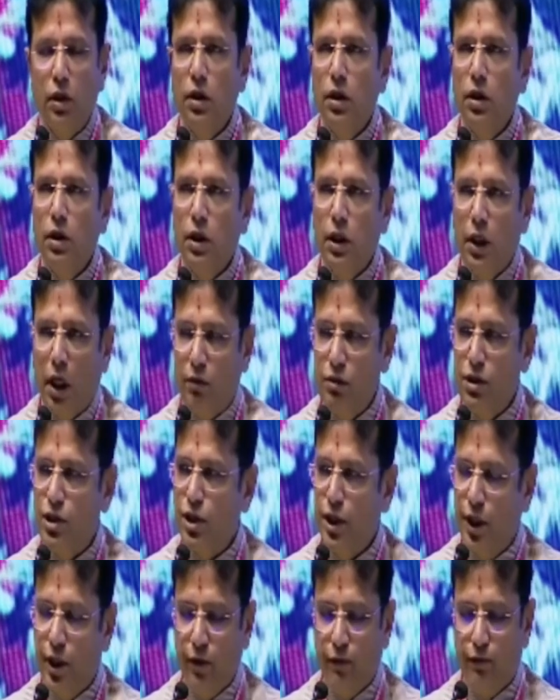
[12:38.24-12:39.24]
Our
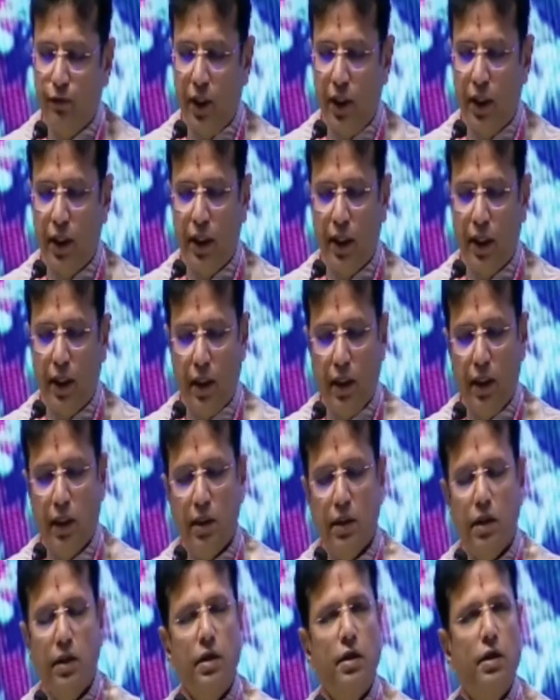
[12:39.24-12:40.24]
state of Telangana,
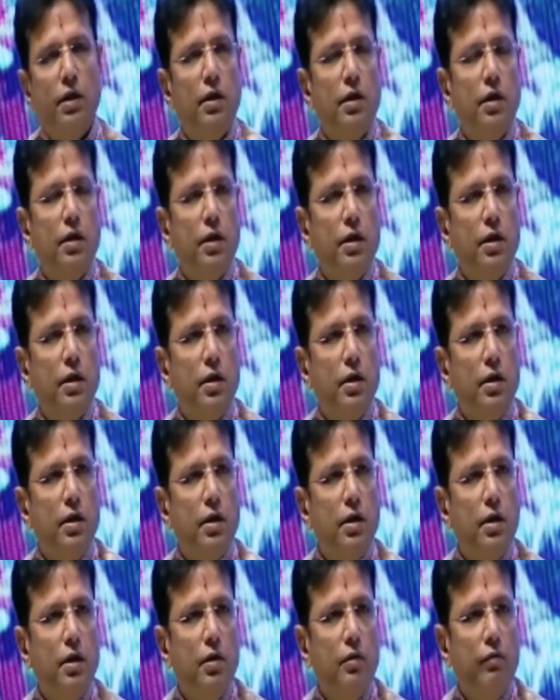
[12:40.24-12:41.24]

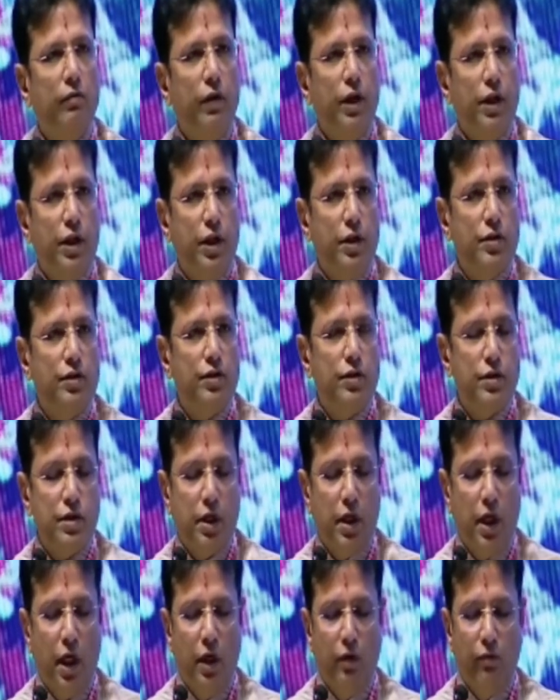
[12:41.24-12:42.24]
with its
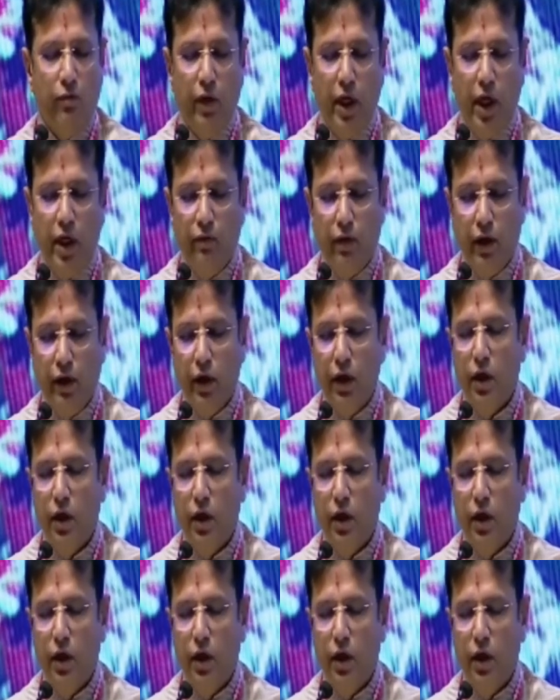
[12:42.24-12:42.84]
unwavering